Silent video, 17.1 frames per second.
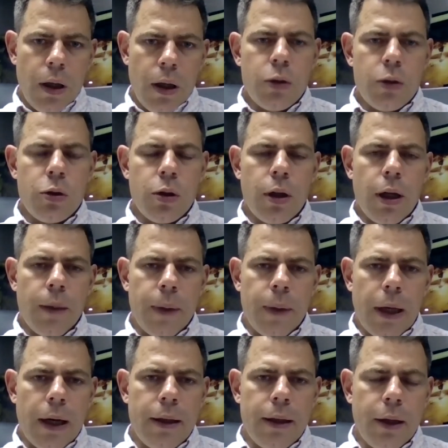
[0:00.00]
Yeah, sure. I
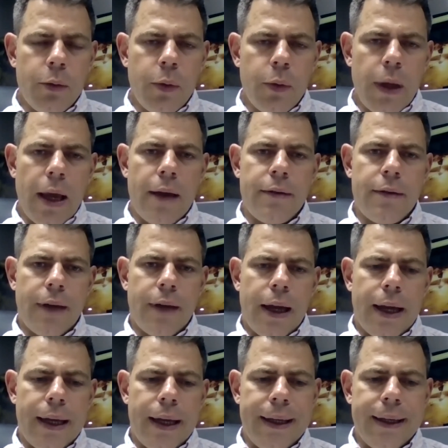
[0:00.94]
mean, I think we have
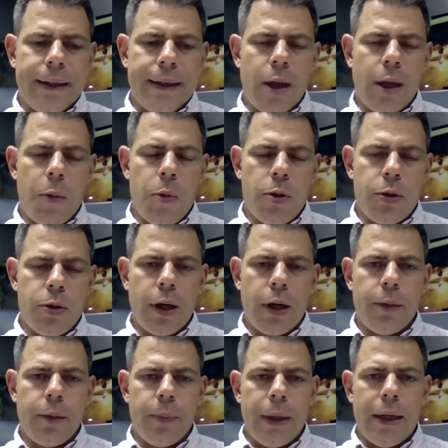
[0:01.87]
a
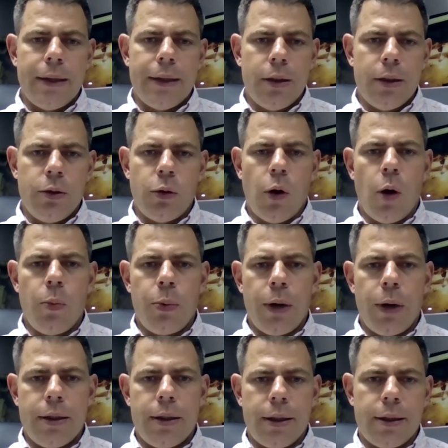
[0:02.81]
demonstrated ability to
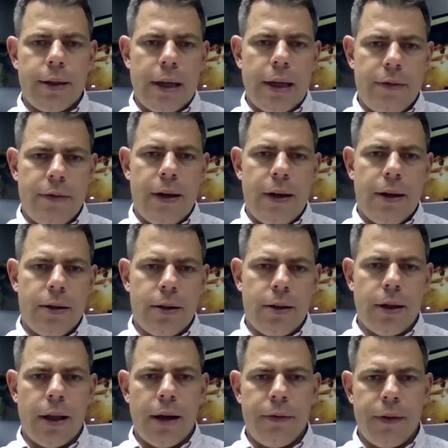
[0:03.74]
operate successfully in
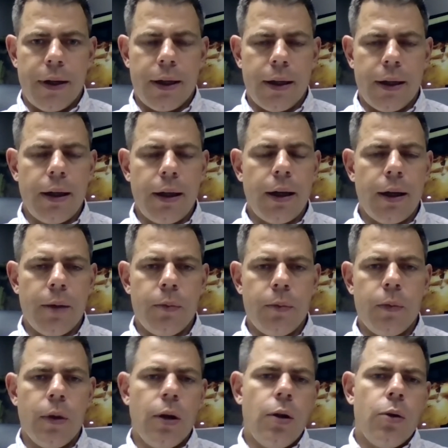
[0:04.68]
South
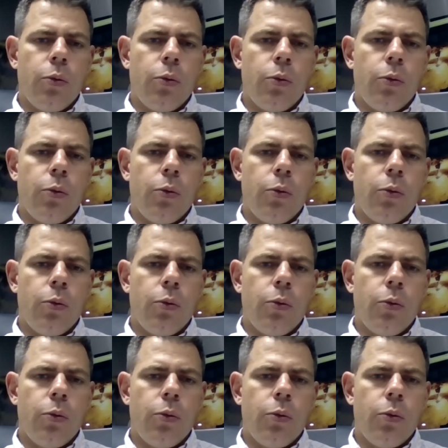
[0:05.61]
Africa.